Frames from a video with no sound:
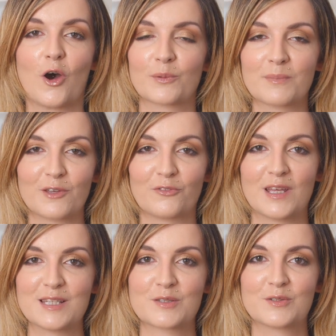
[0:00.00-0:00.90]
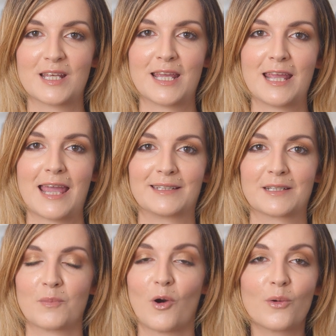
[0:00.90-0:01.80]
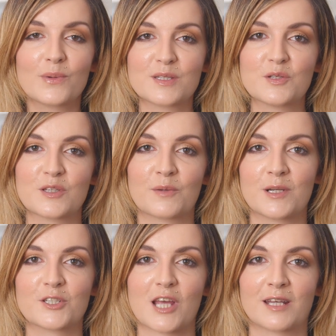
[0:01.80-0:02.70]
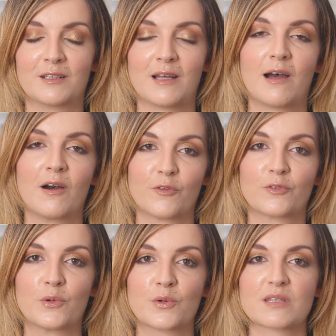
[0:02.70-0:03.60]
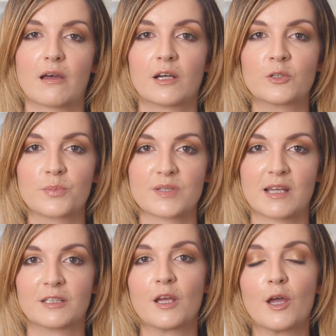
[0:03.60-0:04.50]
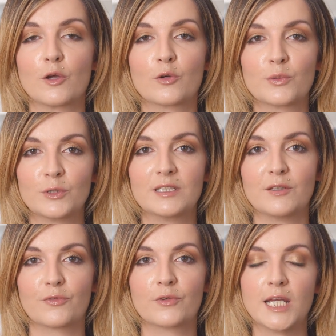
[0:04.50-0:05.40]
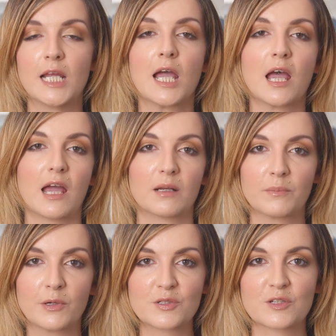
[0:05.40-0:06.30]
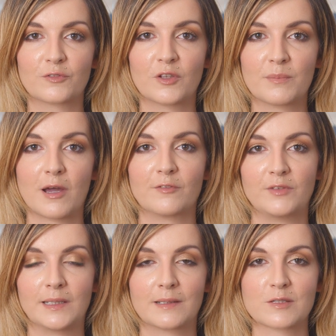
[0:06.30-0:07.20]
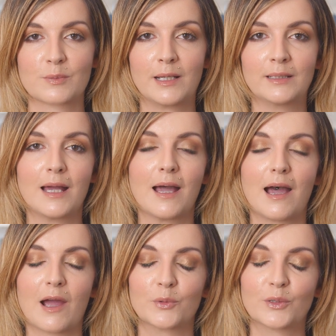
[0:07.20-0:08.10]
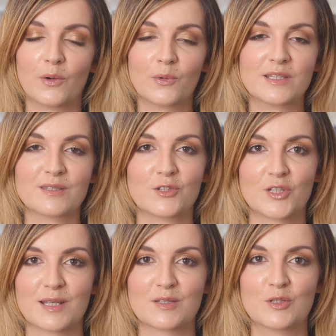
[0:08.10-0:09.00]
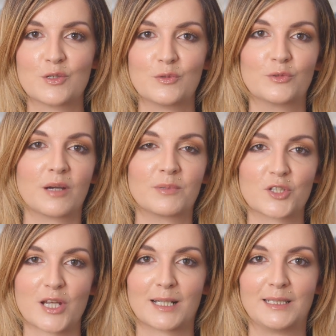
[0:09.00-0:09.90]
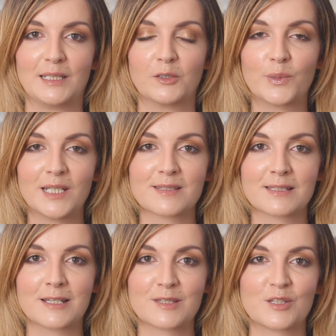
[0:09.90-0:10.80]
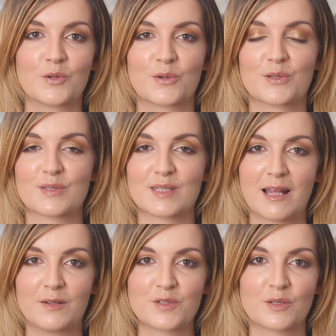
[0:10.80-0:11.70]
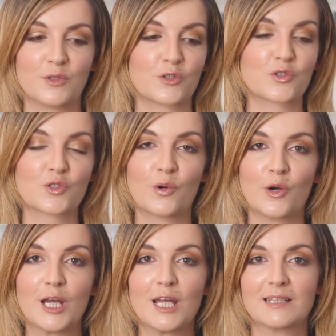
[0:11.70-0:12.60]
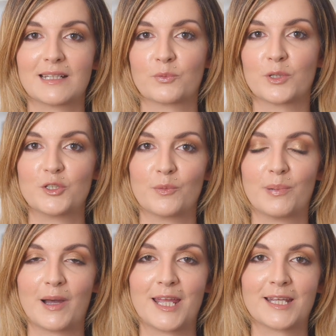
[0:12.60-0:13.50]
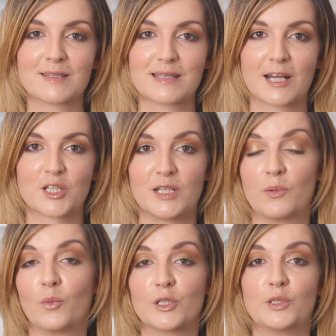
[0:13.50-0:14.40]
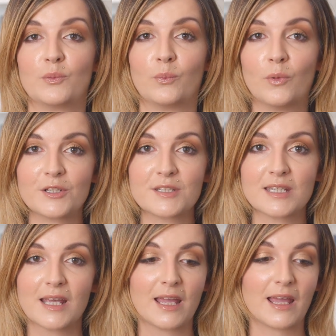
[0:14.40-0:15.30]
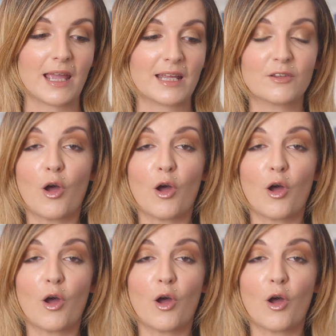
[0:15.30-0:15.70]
on my face today and that I'm always using on my channel are of course one hundred percent cruelty free, and most of them are vegan as well. I would always suggest to double check the ingredients list yourself so you're sure that what you're buying is actually what you want, and